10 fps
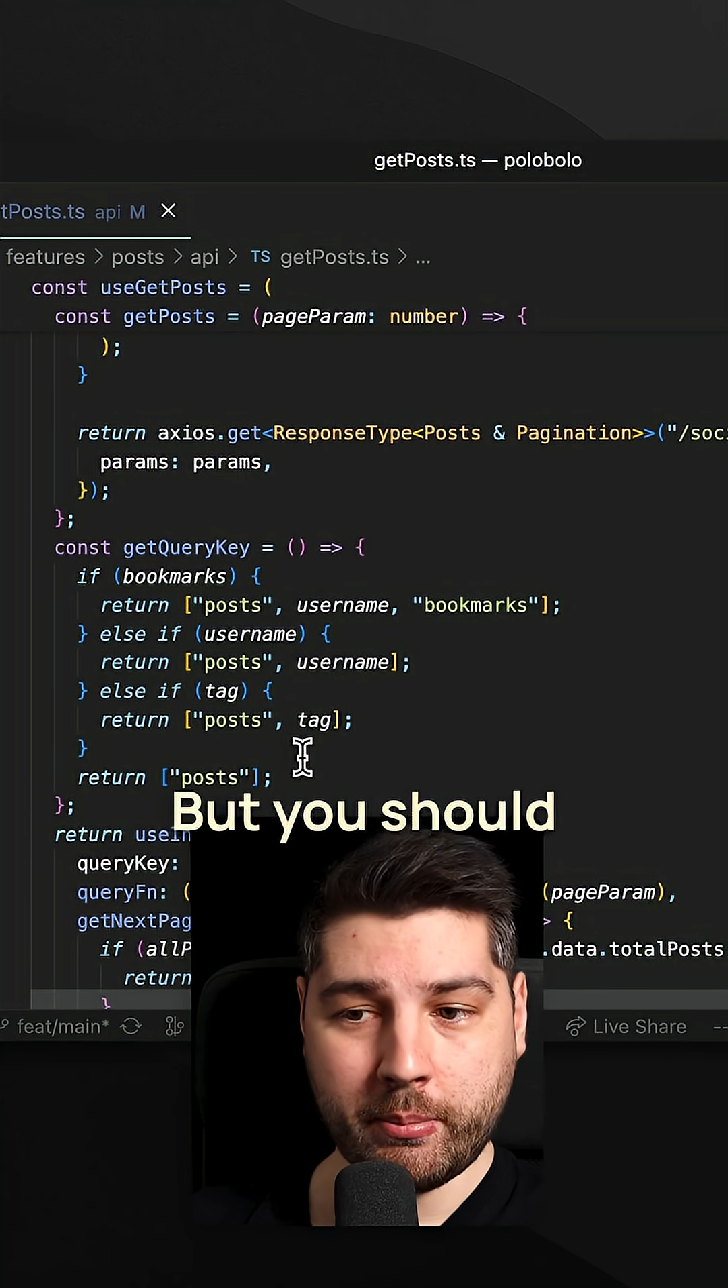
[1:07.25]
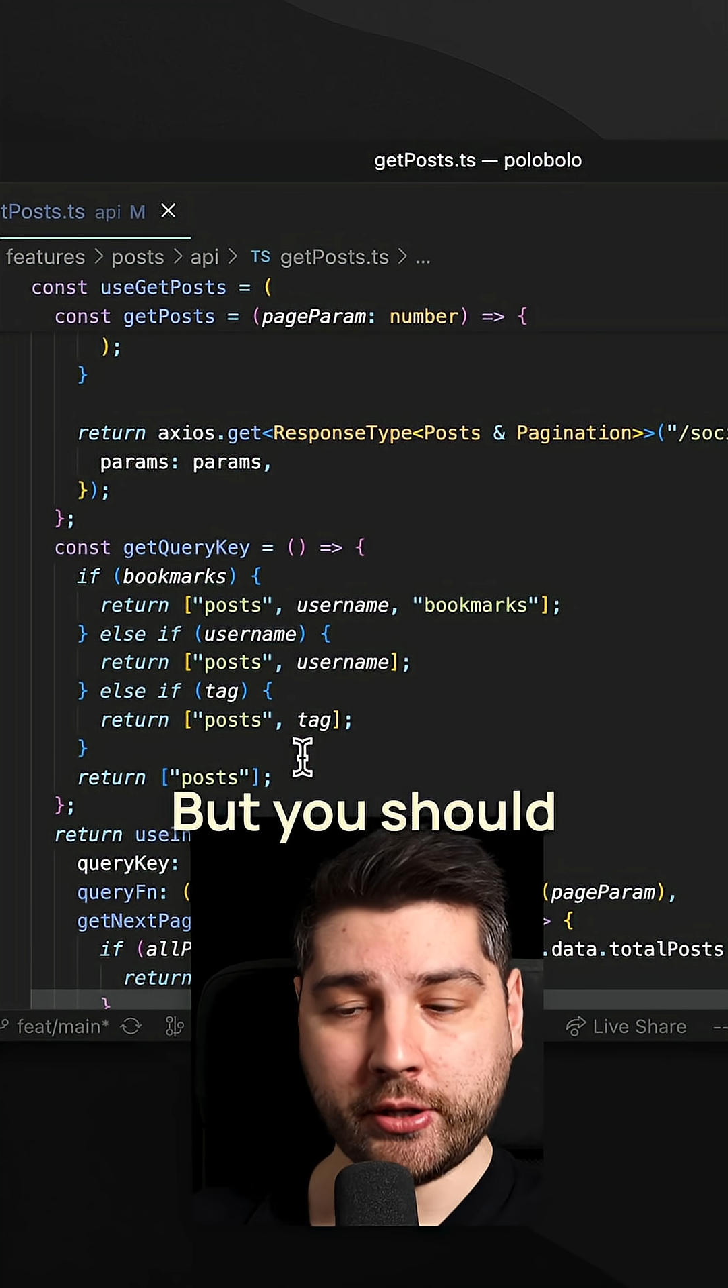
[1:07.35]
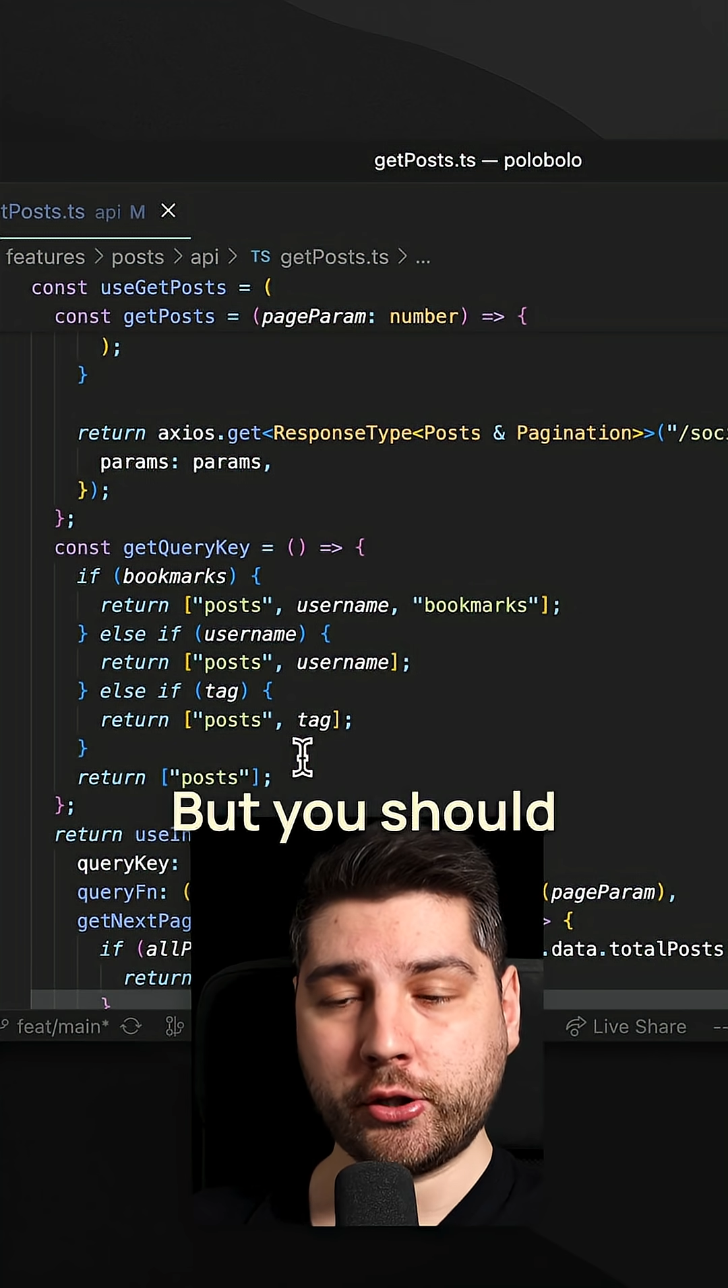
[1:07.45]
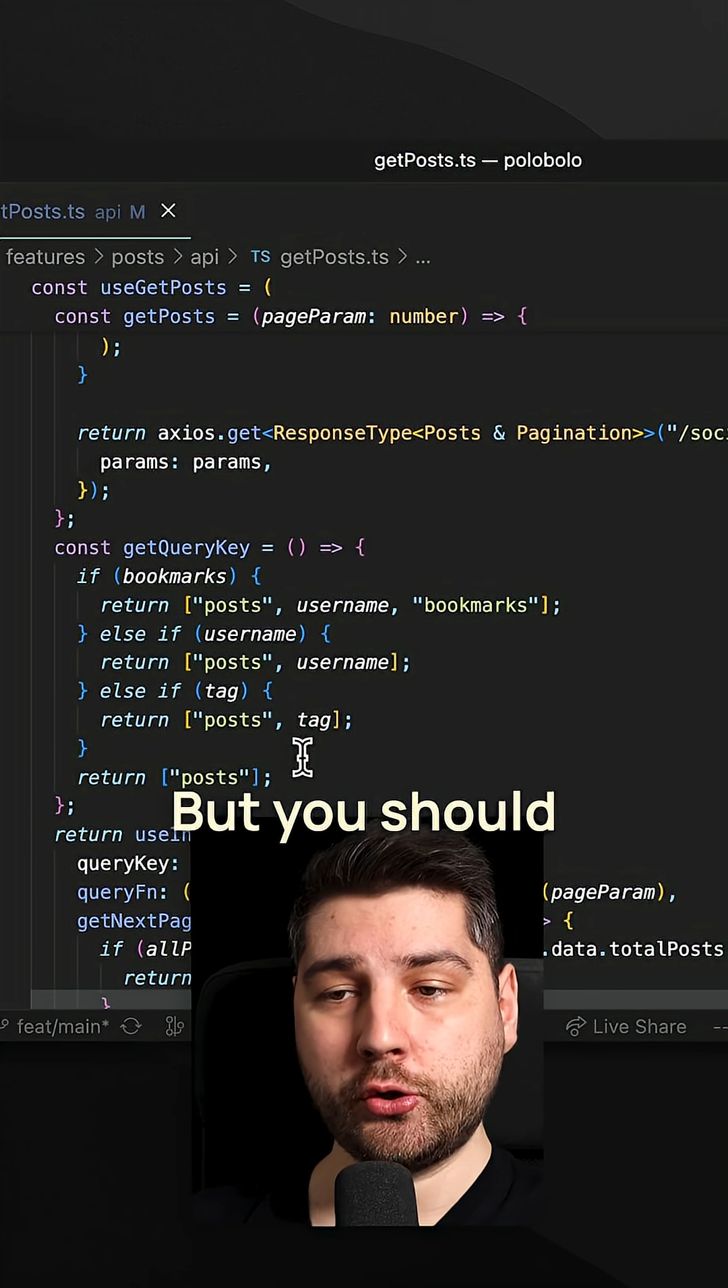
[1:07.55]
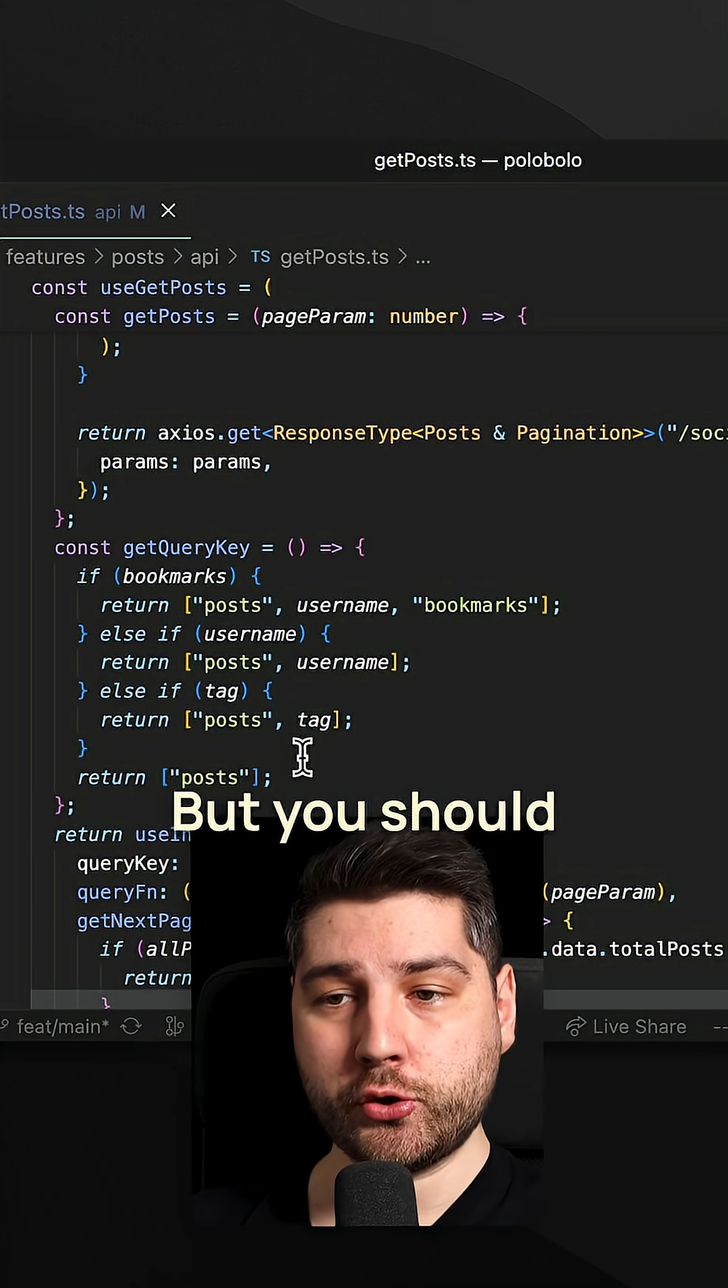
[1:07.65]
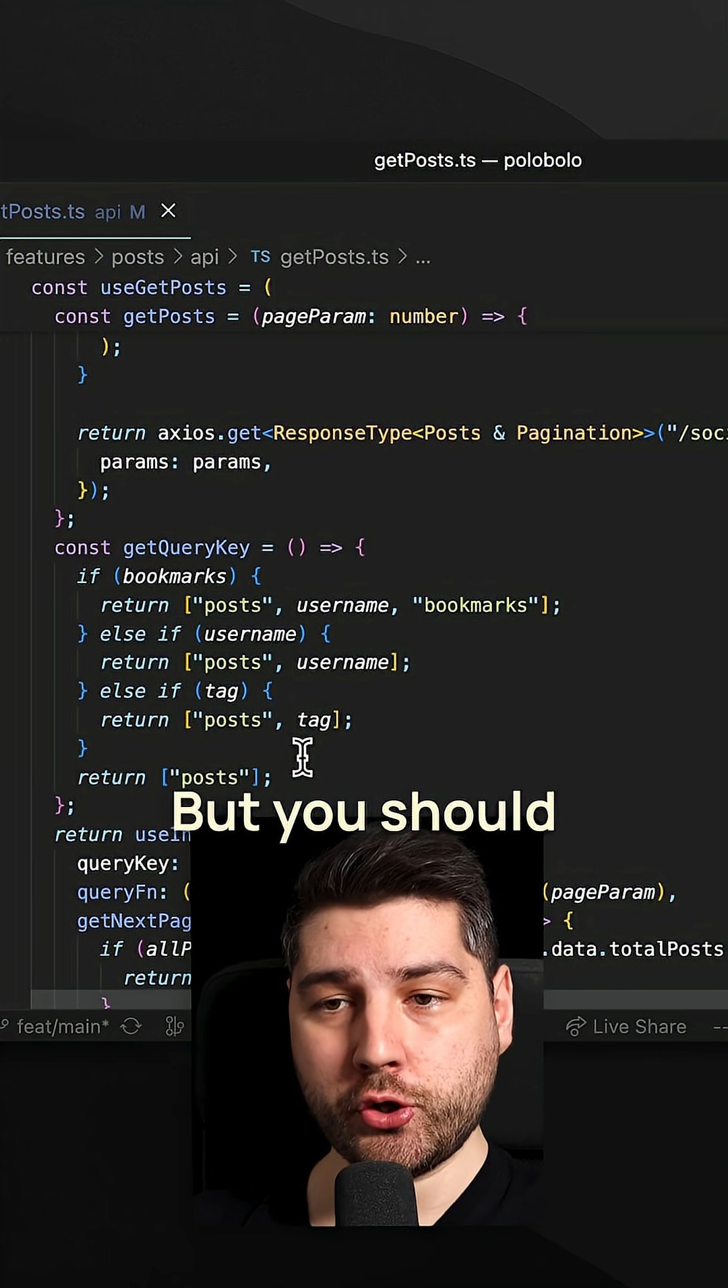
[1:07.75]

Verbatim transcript: but you